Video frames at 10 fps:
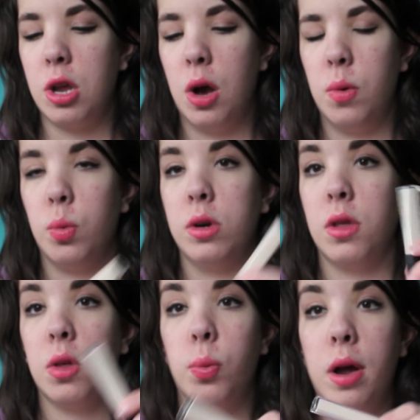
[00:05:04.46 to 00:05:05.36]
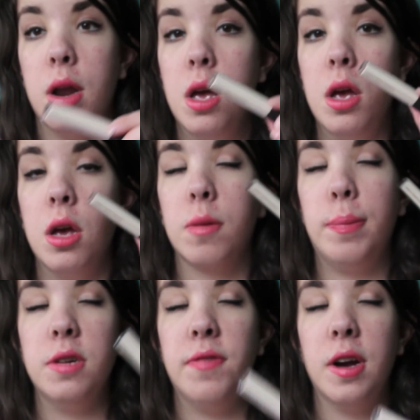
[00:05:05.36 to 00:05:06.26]
tone, where this one is
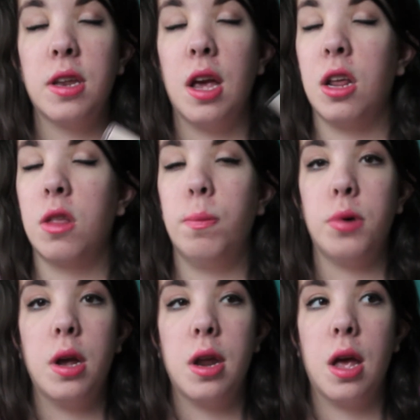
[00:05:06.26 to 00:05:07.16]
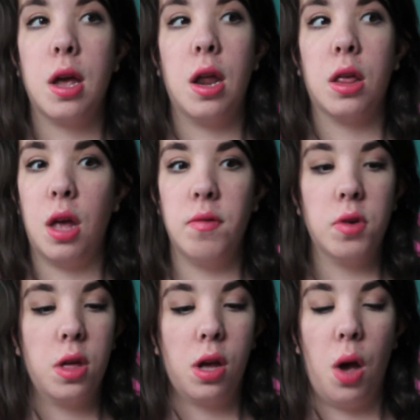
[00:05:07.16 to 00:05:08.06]
perfect and it's brightening and it's
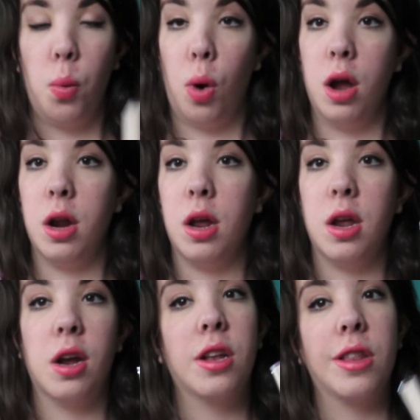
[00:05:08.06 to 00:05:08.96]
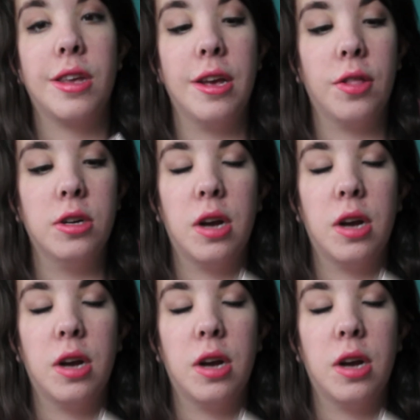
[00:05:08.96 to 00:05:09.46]
everything I wanted in a concealer,